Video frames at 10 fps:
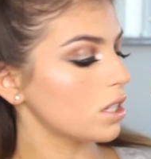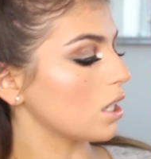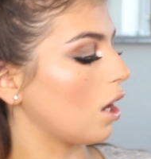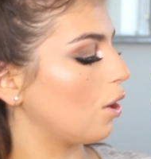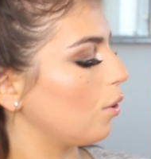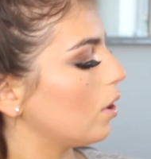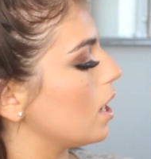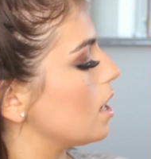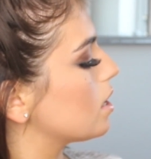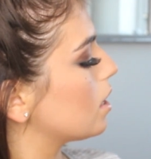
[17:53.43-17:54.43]
So
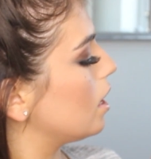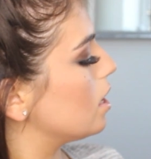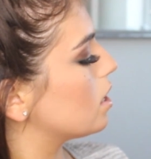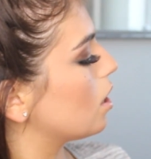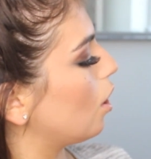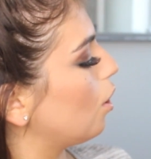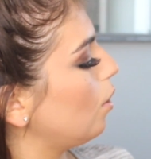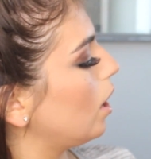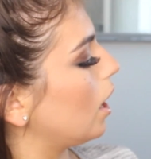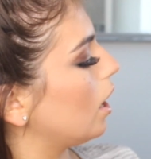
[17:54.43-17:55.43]
it's these
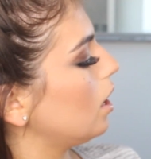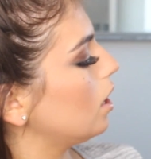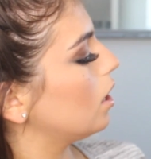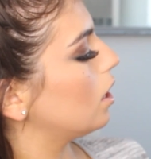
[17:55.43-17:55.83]
two here,